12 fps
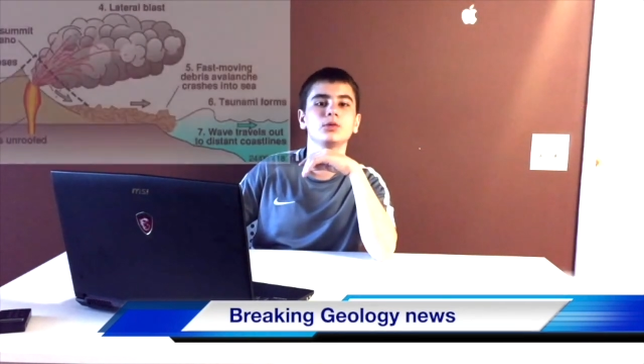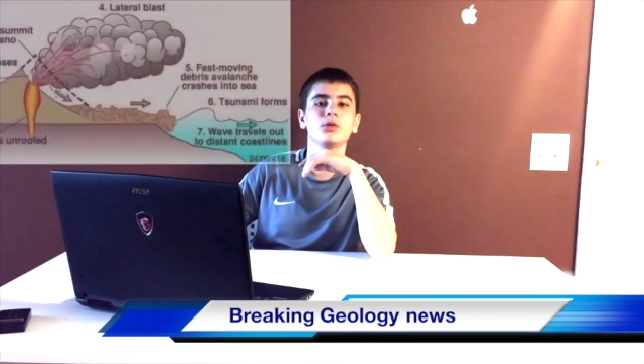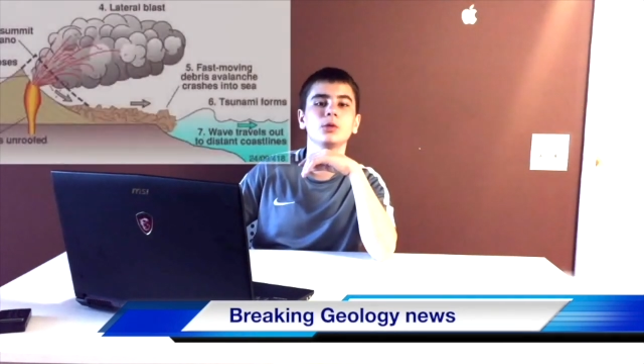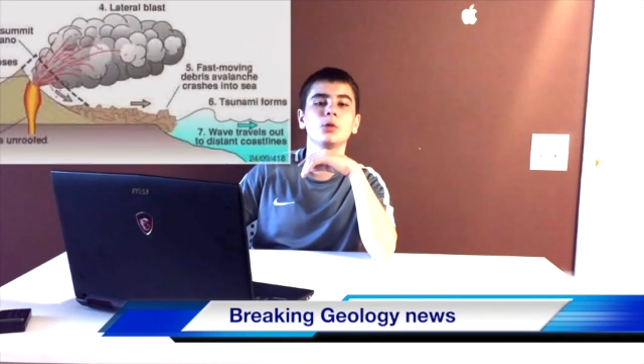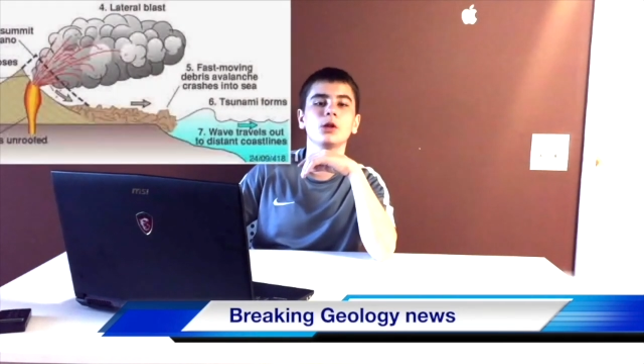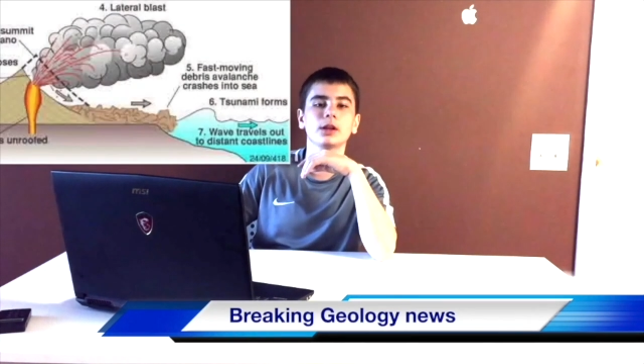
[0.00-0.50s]
to
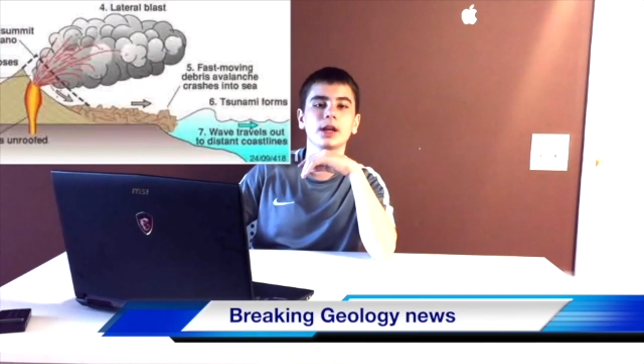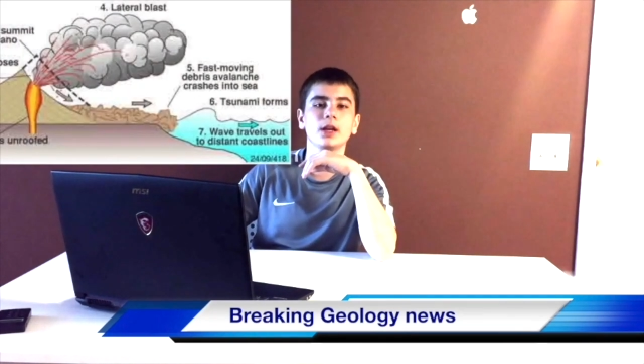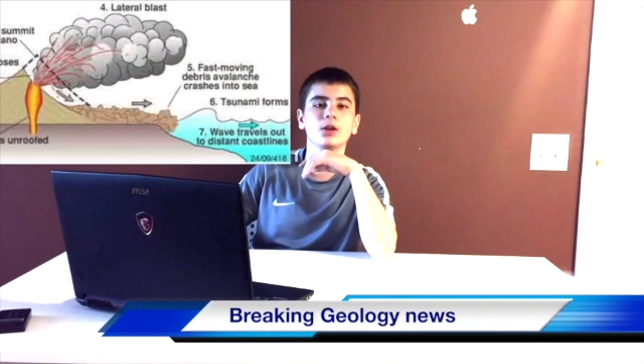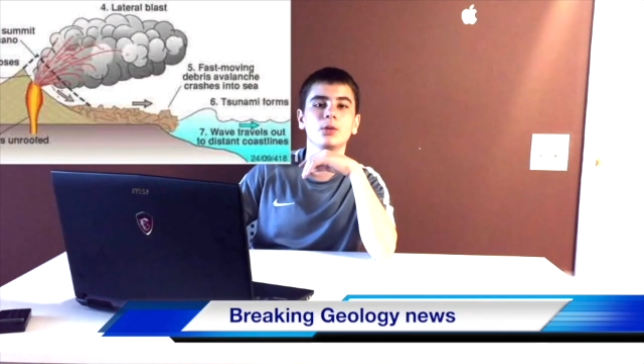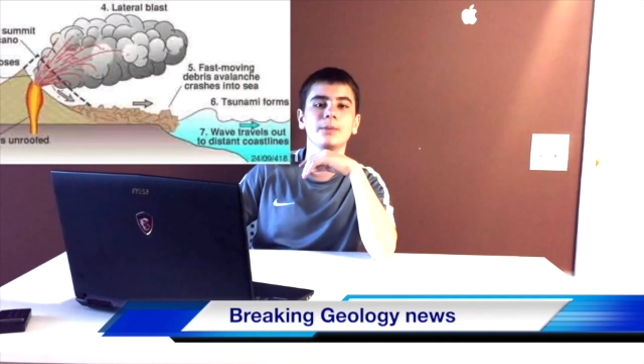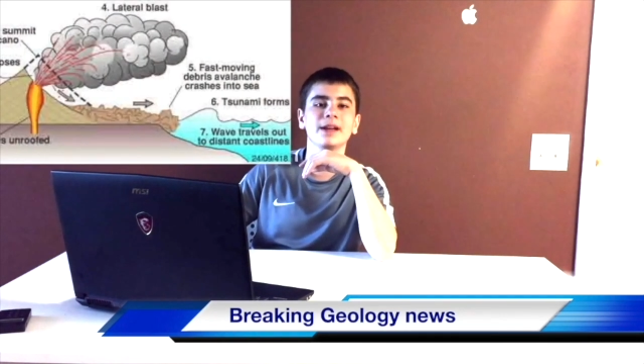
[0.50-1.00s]
the
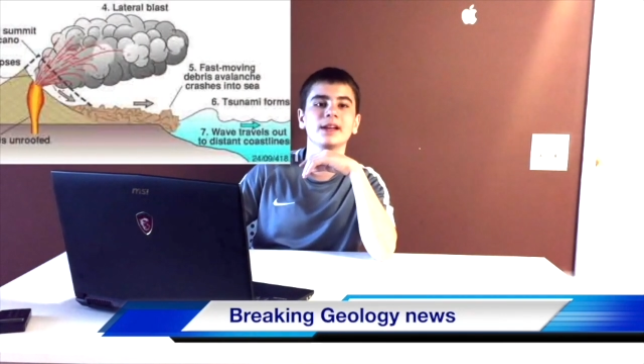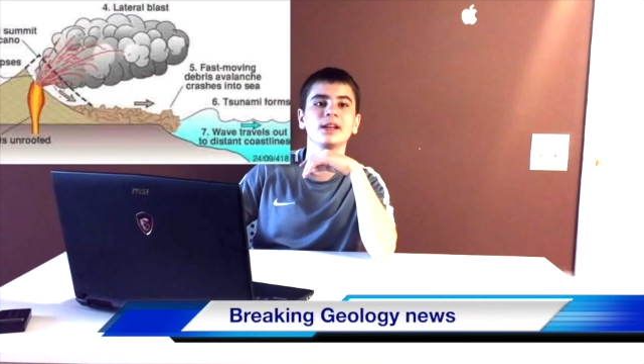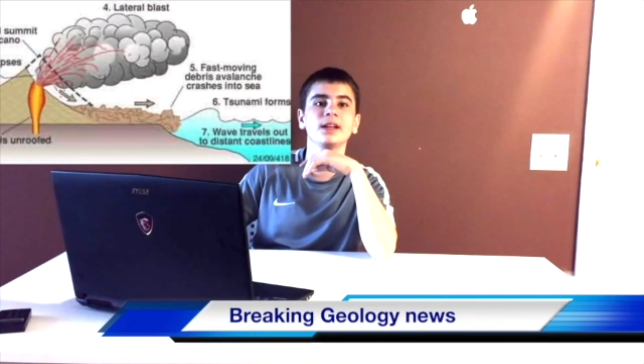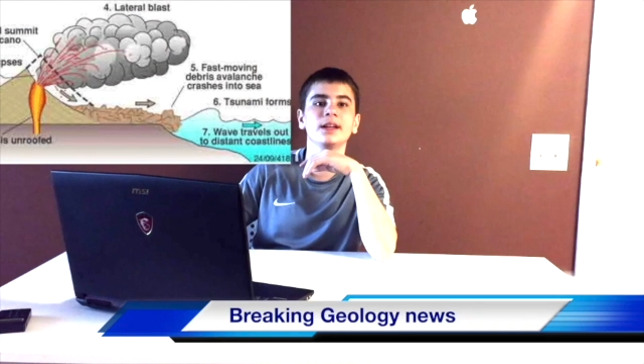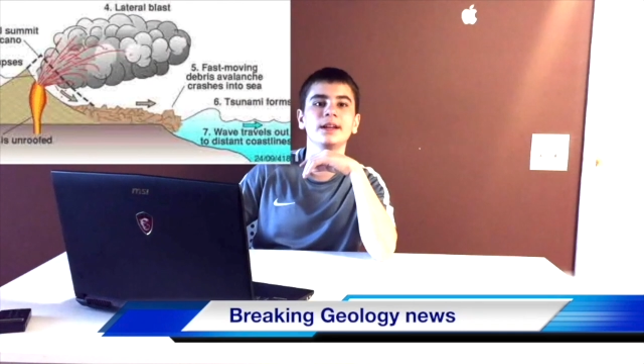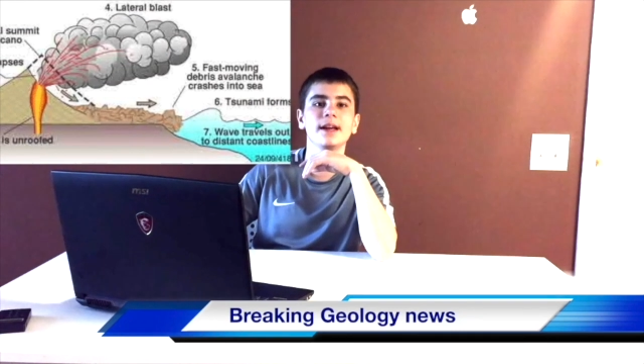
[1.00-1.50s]
volcano,
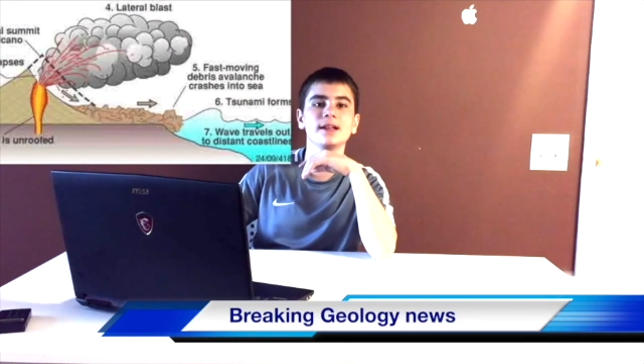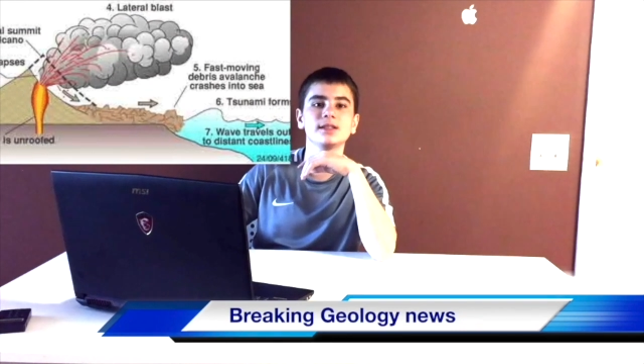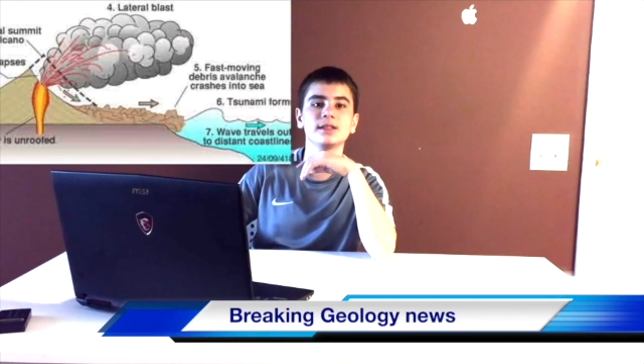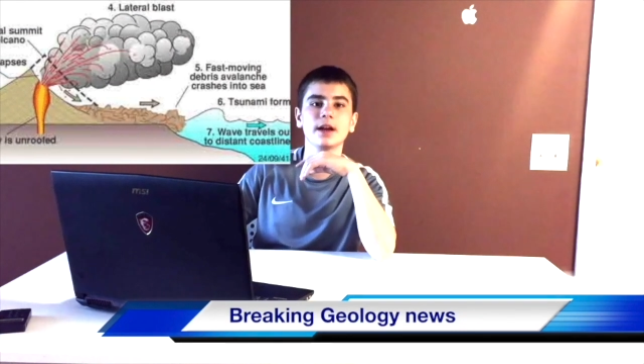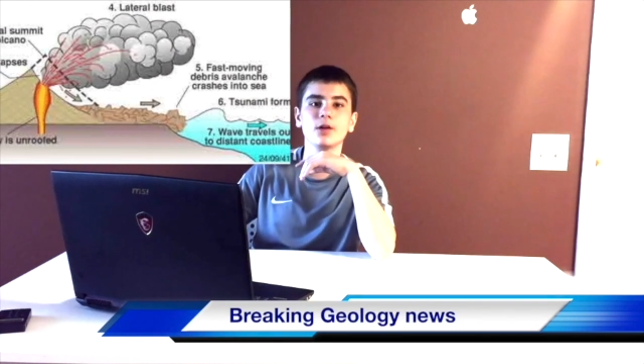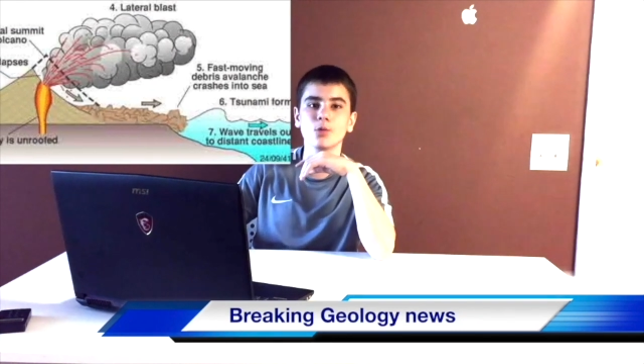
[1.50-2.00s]
making it a
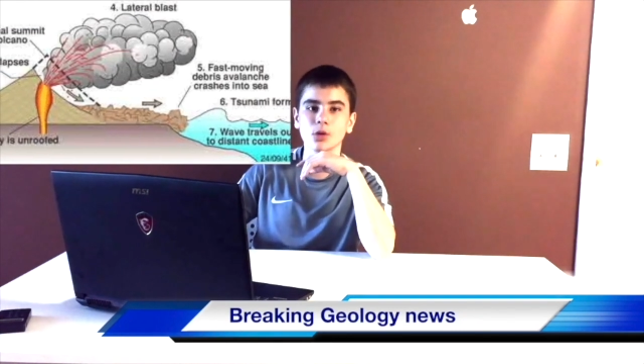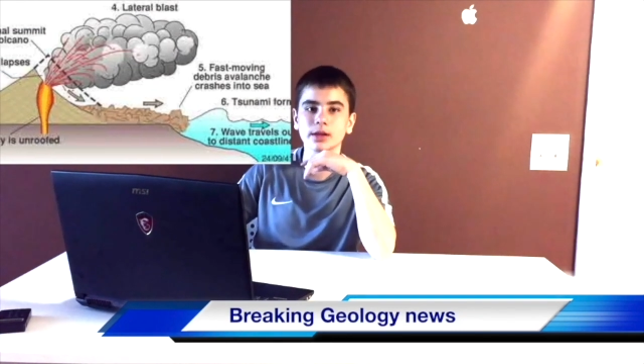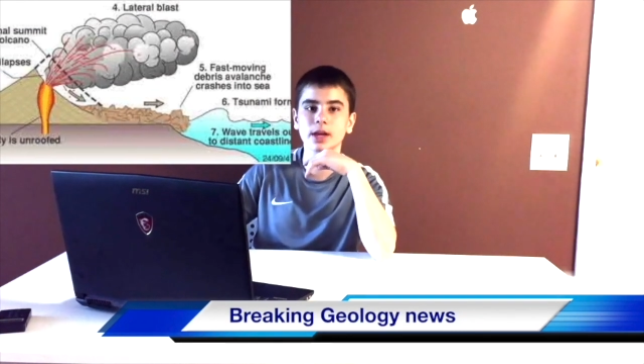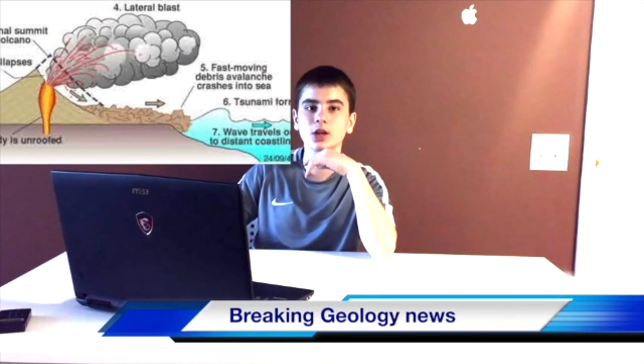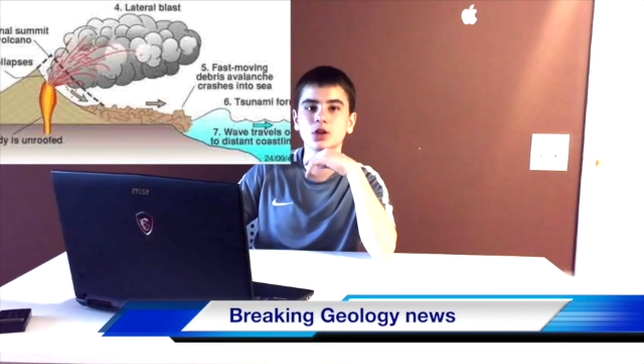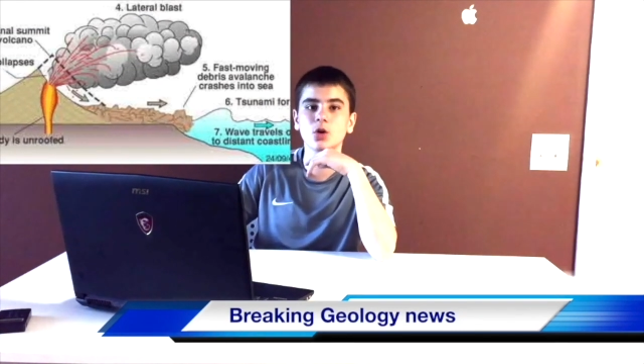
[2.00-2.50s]

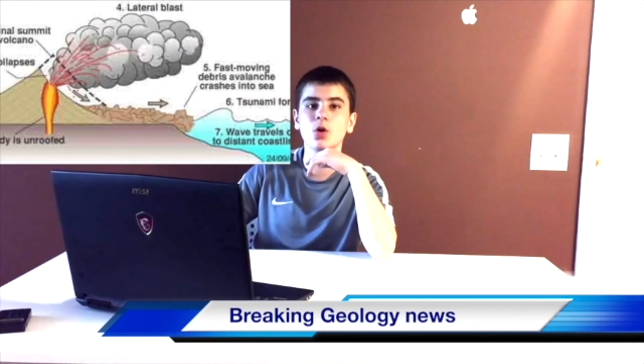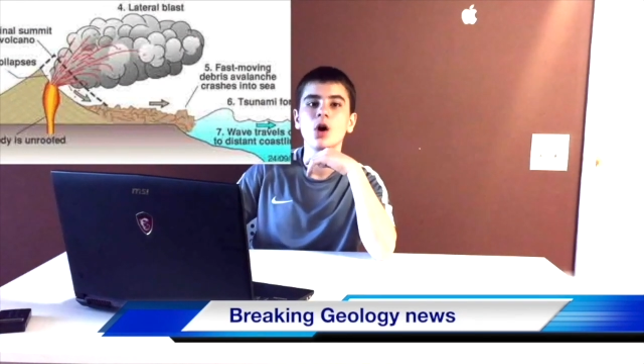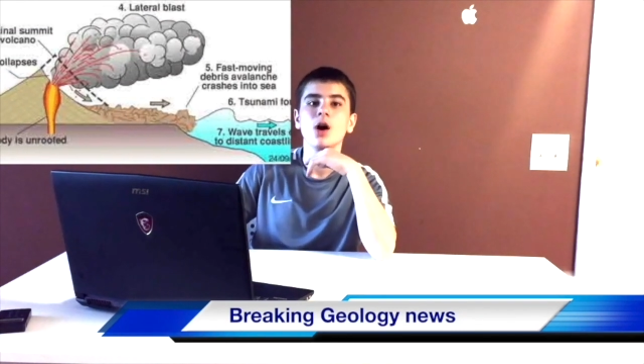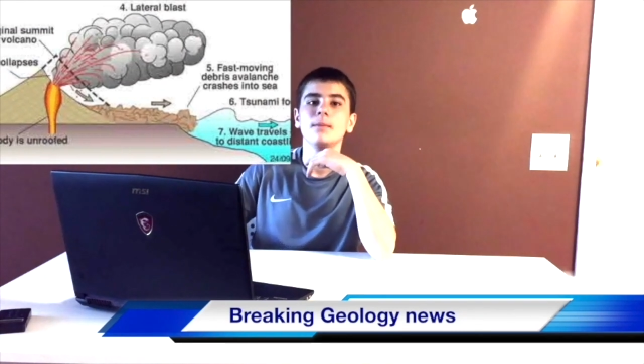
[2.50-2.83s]
stratovolcano